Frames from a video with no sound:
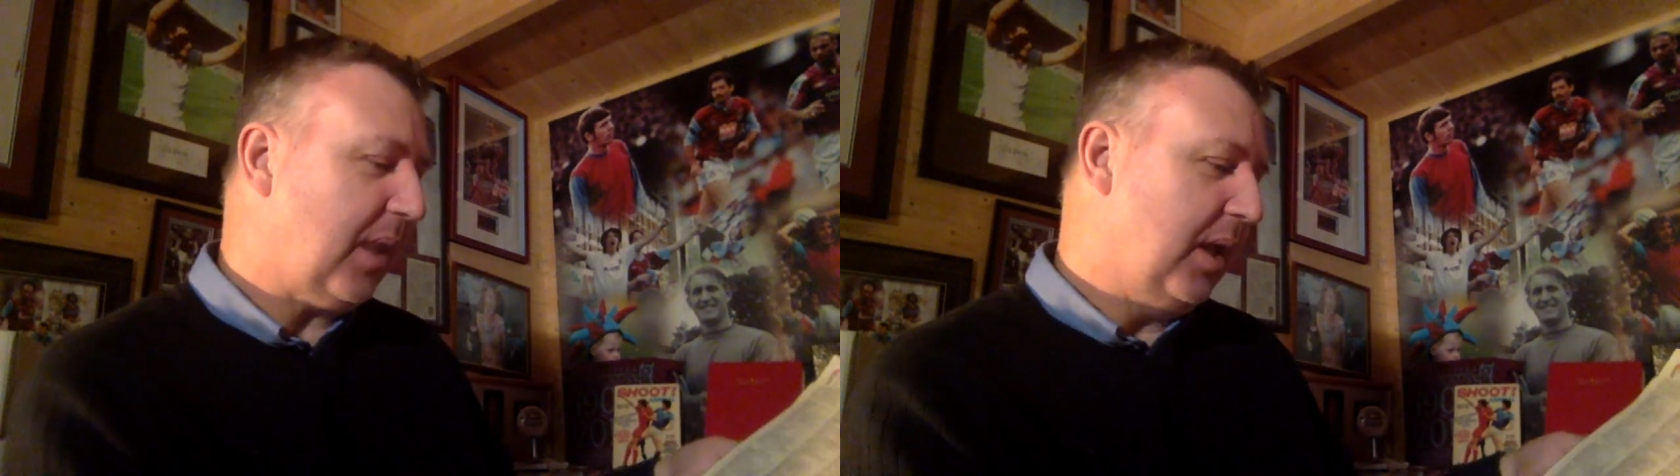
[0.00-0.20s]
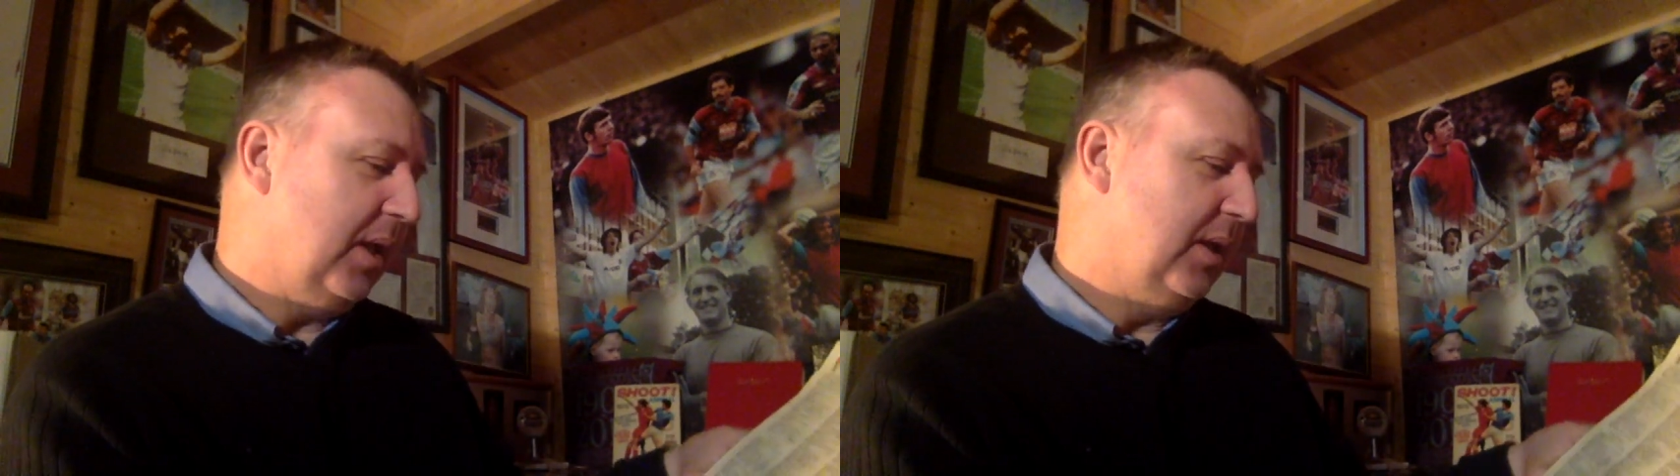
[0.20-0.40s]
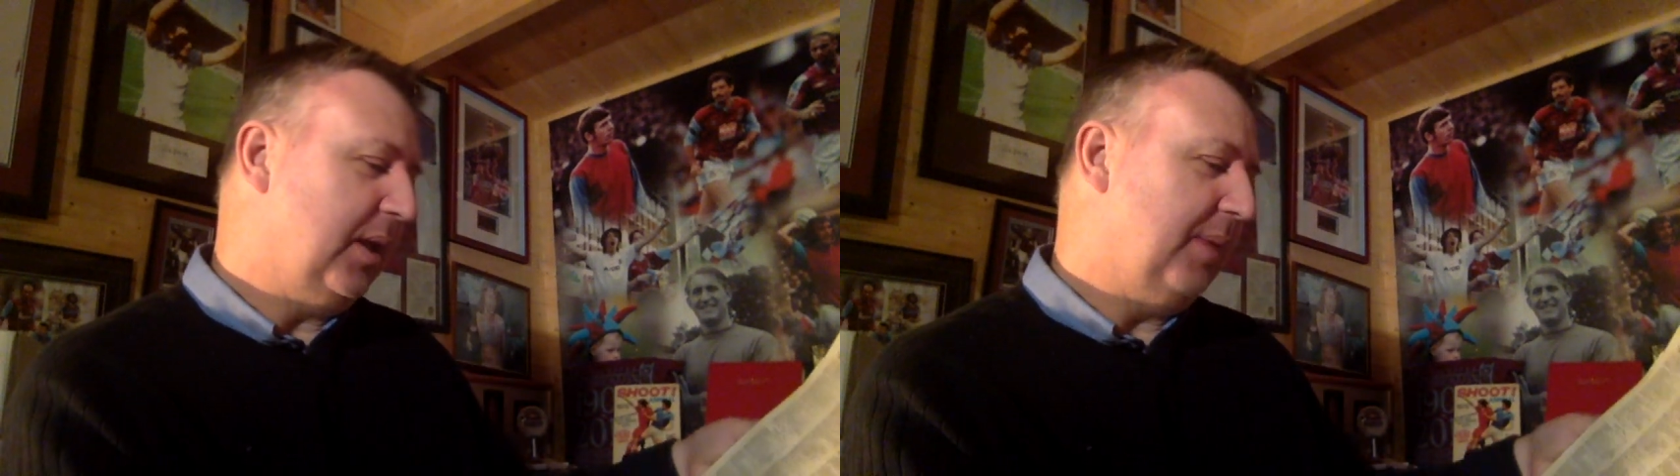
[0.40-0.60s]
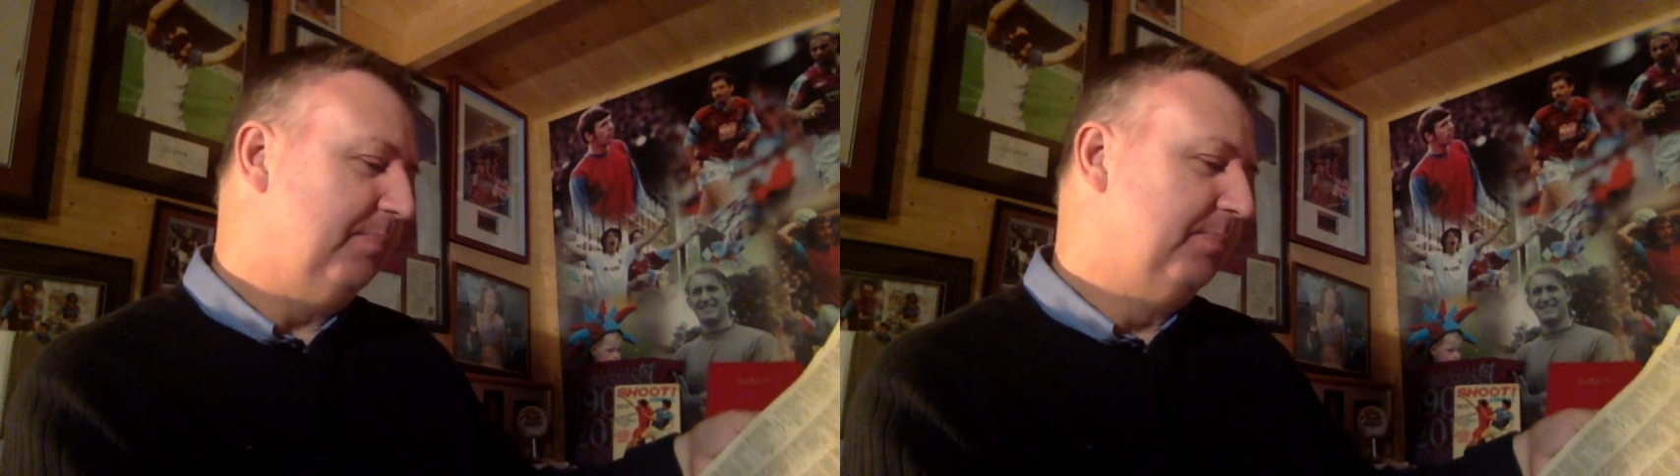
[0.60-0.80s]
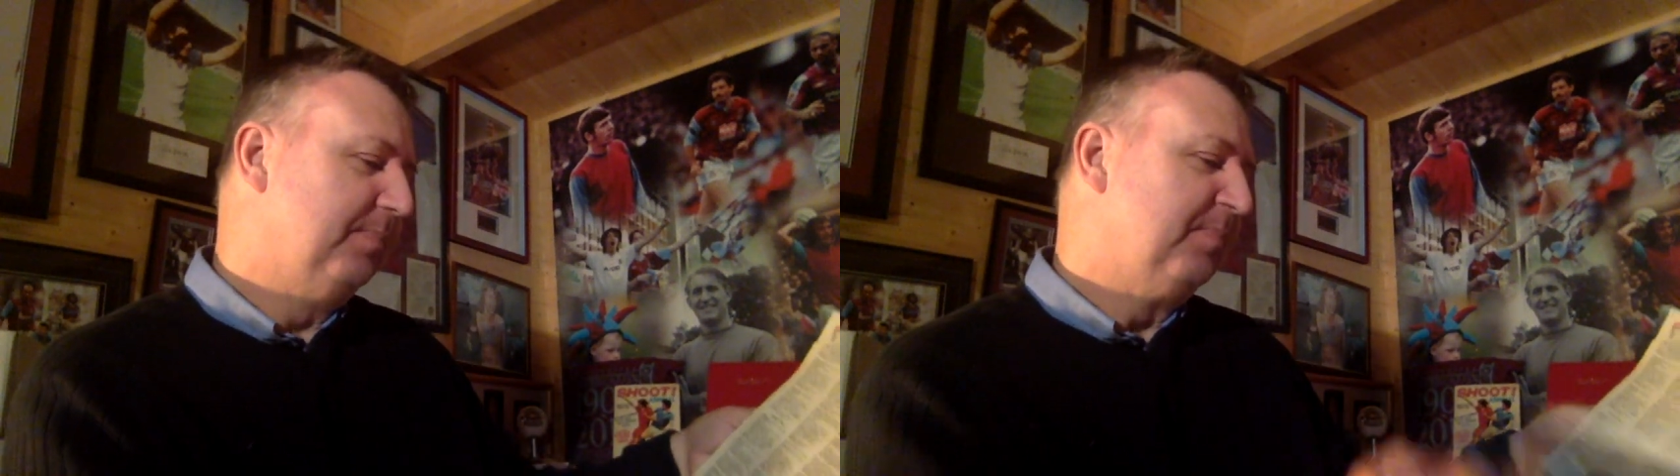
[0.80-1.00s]

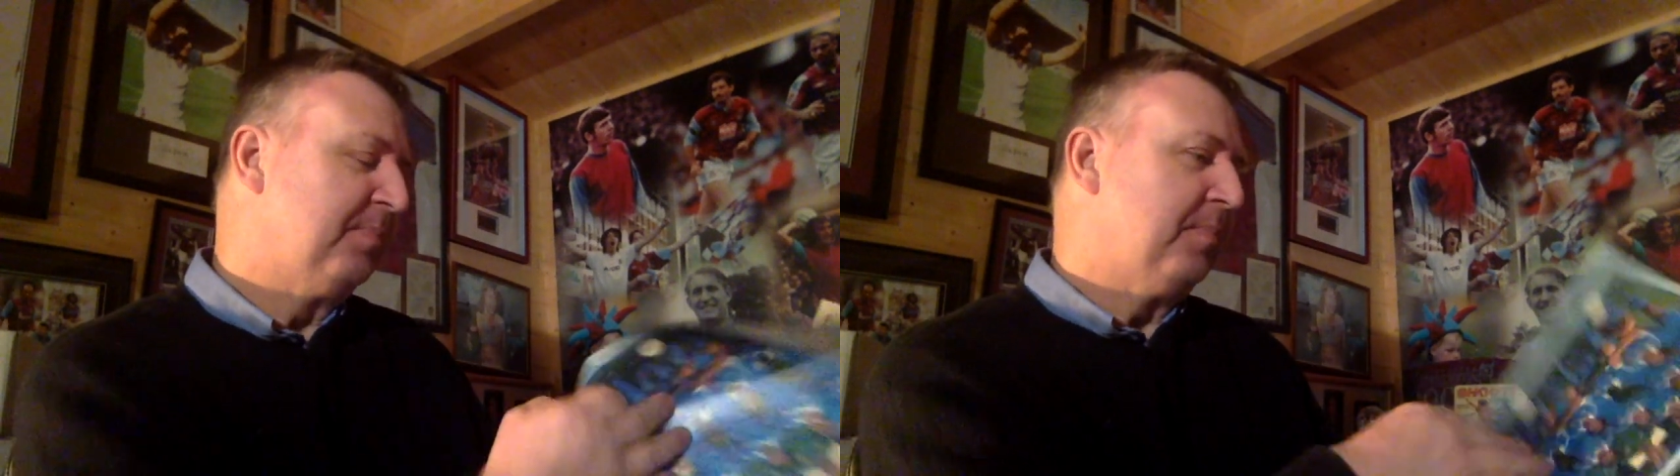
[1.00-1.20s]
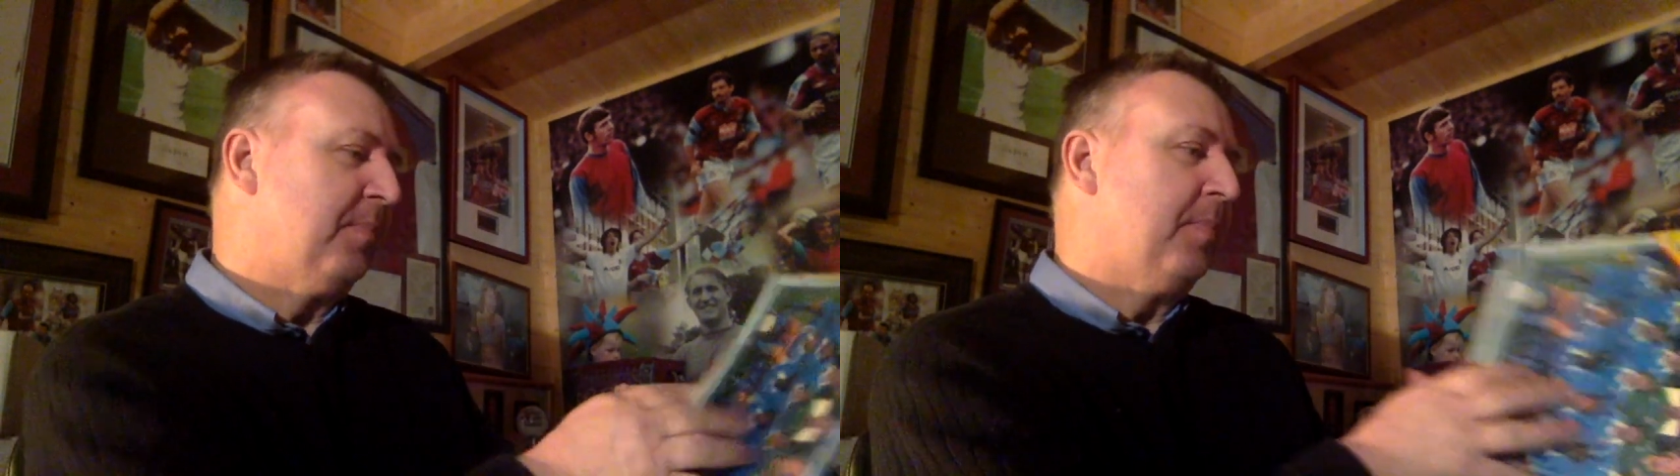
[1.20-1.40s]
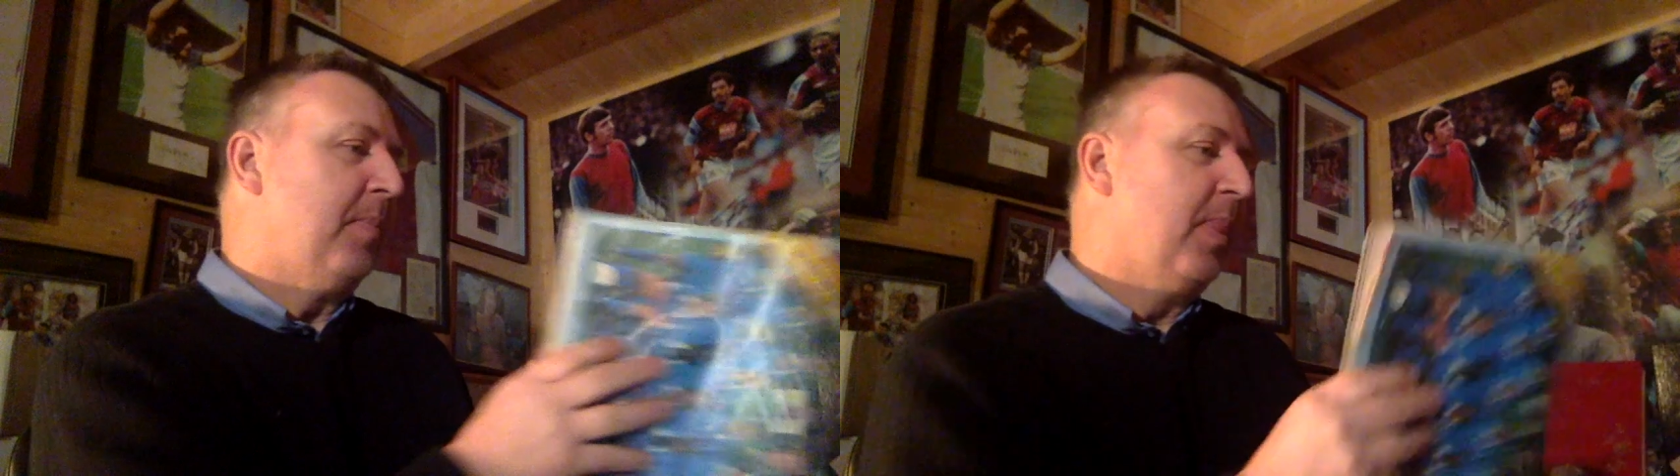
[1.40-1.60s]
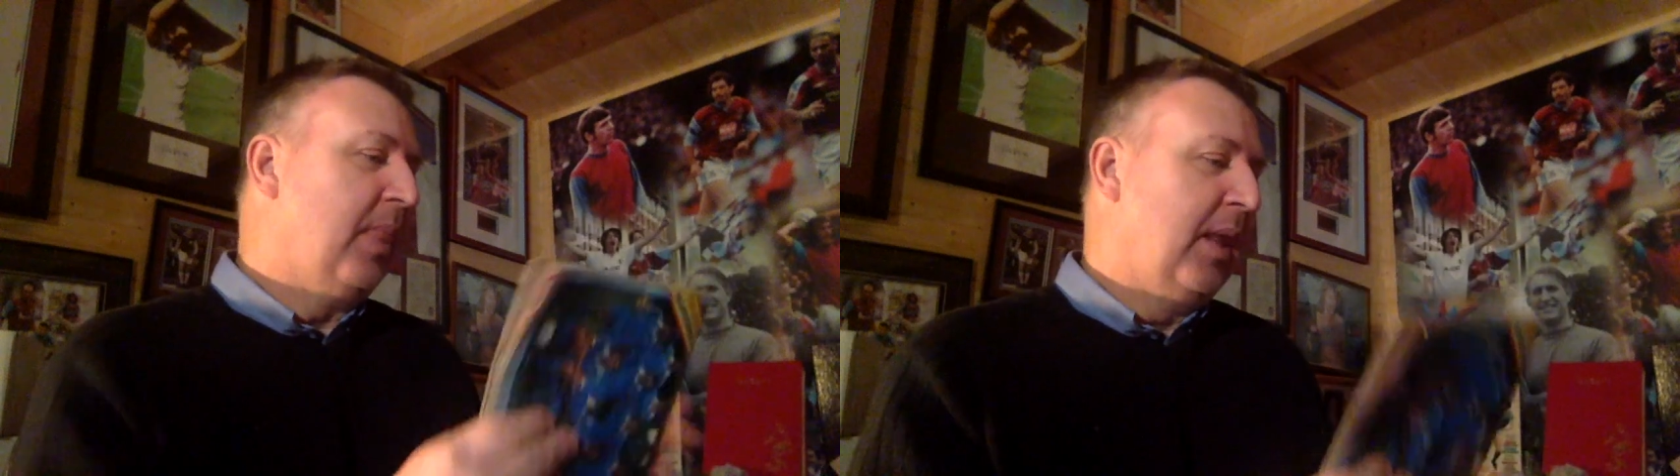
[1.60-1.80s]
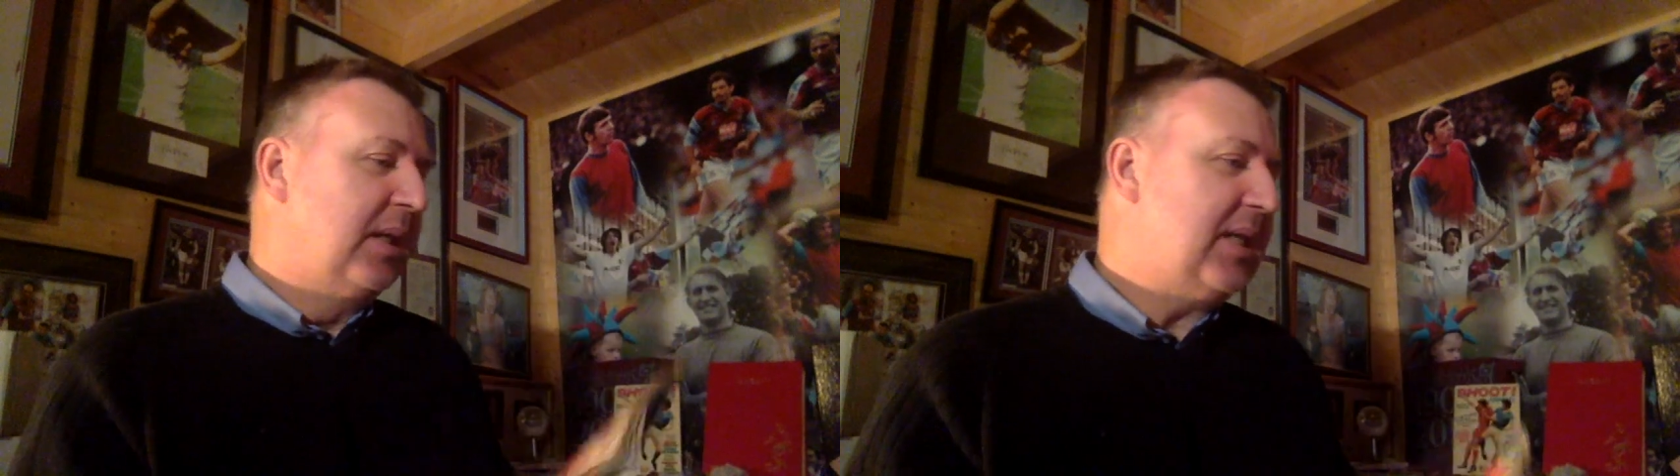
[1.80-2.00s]
and
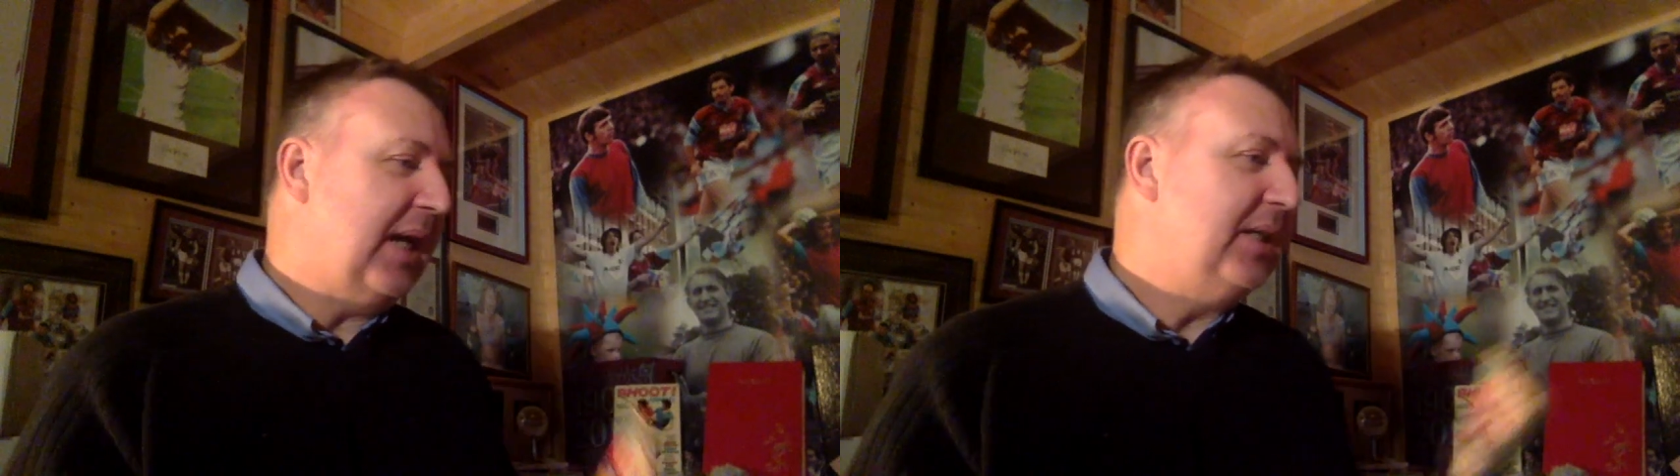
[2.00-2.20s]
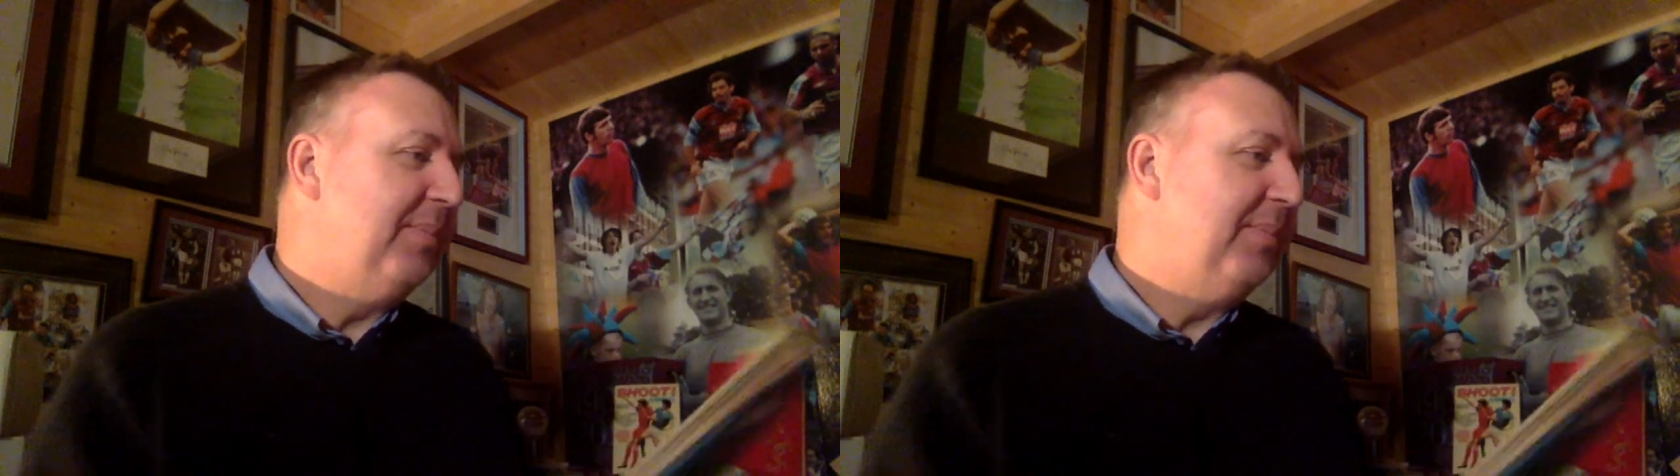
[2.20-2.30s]
take